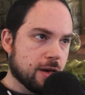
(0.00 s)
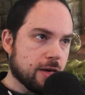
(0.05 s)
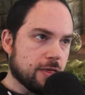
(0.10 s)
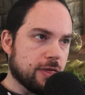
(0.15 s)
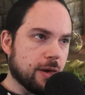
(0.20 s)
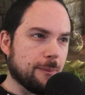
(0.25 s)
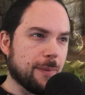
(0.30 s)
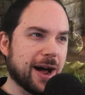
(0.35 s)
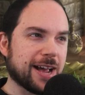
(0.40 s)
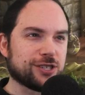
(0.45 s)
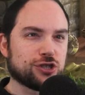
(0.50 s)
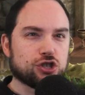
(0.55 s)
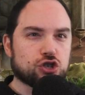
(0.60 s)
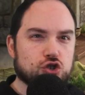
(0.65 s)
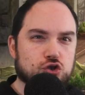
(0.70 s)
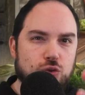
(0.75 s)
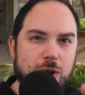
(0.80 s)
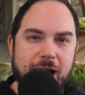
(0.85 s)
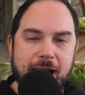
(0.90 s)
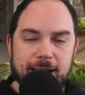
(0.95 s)
that my
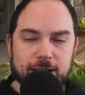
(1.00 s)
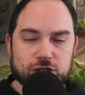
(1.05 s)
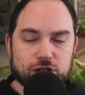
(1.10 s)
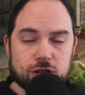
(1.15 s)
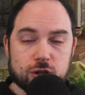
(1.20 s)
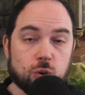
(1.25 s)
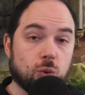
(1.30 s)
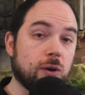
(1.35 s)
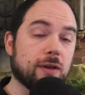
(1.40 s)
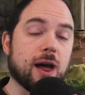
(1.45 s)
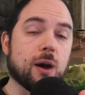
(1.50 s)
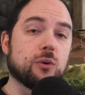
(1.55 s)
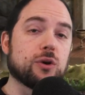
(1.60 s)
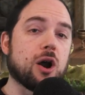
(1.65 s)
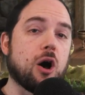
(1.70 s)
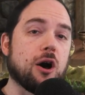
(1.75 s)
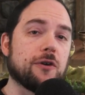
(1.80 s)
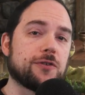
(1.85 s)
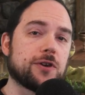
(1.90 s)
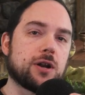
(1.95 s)
strategy, the one I would
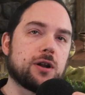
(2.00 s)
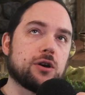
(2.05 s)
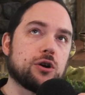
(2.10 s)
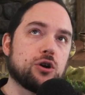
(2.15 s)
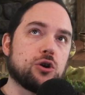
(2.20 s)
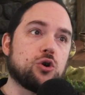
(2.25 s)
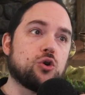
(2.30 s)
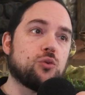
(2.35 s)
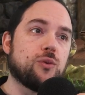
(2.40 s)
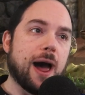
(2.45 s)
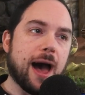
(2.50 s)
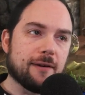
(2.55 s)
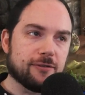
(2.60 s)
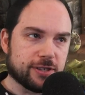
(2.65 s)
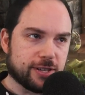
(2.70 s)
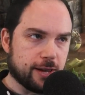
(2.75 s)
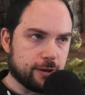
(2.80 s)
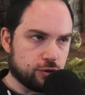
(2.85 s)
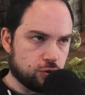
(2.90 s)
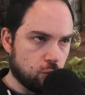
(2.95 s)
often
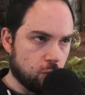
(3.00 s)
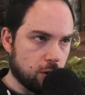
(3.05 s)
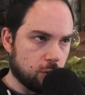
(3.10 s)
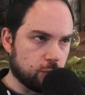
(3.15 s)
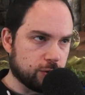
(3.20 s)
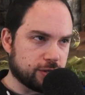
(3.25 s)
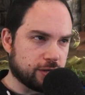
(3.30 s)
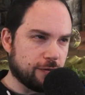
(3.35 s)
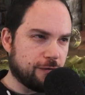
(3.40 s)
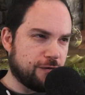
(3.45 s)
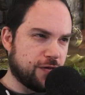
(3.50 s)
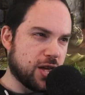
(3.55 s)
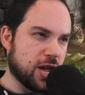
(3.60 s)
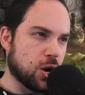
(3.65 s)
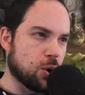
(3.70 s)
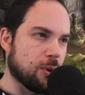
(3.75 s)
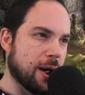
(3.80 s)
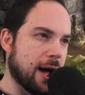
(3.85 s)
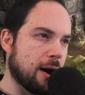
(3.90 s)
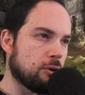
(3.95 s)
gravitate toward, was to
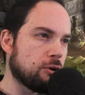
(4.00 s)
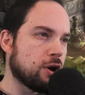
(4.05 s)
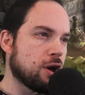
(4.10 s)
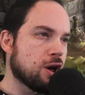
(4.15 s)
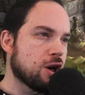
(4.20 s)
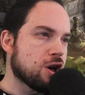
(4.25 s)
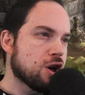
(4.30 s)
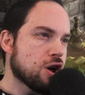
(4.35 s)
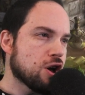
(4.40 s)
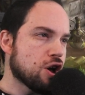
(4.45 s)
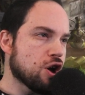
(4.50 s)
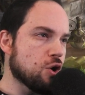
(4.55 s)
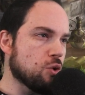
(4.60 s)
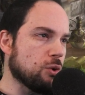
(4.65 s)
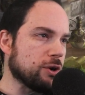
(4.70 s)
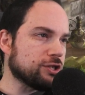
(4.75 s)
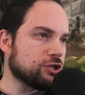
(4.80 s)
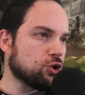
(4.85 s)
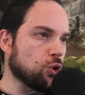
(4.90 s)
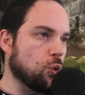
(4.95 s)
figure out who
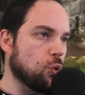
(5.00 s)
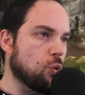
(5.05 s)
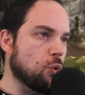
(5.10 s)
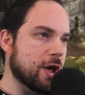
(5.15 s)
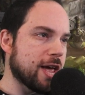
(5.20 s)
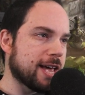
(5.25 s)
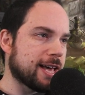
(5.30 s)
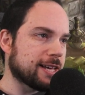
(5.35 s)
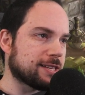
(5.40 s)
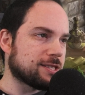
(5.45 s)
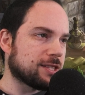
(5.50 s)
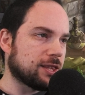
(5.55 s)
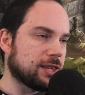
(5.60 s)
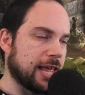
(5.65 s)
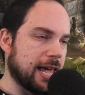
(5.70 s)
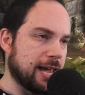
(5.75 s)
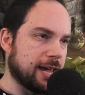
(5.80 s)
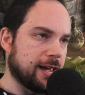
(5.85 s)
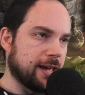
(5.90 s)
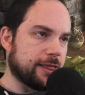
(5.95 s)
was the weakest
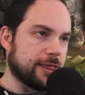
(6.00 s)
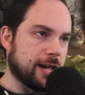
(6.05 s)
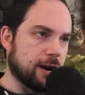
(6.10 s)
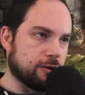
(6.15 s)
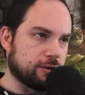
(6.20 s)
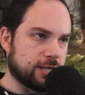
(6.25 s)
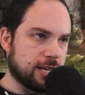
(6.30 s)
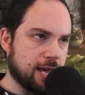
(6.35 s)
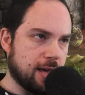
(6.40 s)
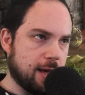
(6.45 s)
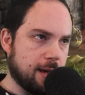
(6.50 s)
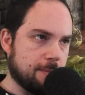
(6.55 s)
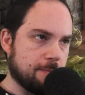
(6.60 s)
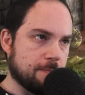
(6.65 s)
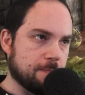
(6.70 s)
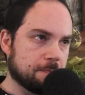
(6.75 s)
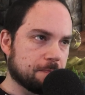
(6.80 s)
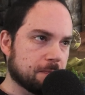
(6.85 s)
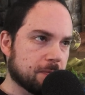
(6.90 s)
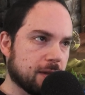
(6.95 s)
link in their team
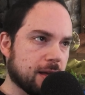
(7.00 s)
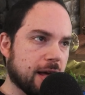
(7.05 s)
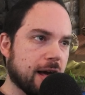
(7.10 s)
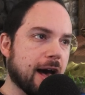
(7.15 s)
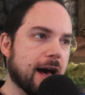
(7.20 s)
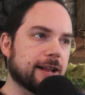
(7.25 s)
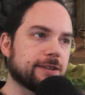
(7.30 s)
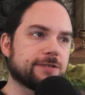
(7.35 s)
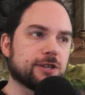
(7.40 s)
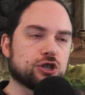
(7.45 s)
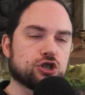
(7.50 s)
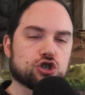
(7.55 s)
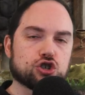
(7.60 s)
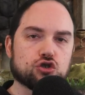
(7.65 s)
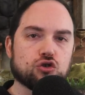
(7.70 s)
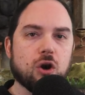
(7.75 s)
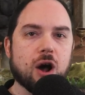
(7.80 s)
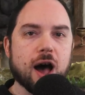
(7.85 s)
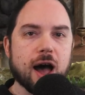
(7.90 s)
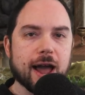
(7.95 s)
and to
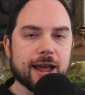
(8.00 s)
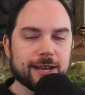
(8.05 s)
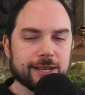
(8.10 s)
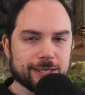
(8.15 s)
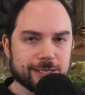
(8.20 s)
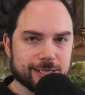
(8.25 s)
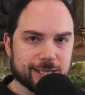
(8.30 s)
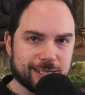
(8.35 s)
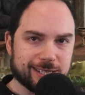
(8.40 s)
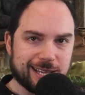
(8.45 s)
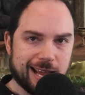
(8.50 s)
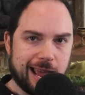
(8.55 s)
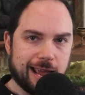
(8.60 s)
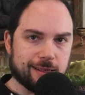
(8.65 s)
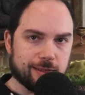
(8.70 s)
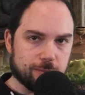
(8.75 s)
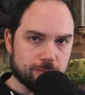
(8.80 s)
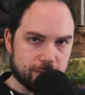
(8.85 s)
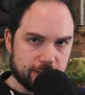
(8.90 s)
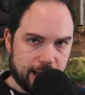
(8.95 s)
try to take
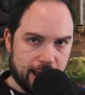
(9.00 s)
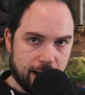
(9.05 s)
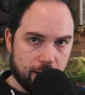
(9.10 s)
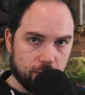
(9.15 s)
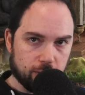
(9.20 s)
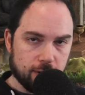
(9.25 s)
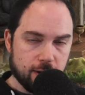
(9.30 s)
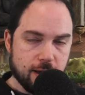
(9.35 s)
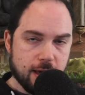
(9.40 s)
them down.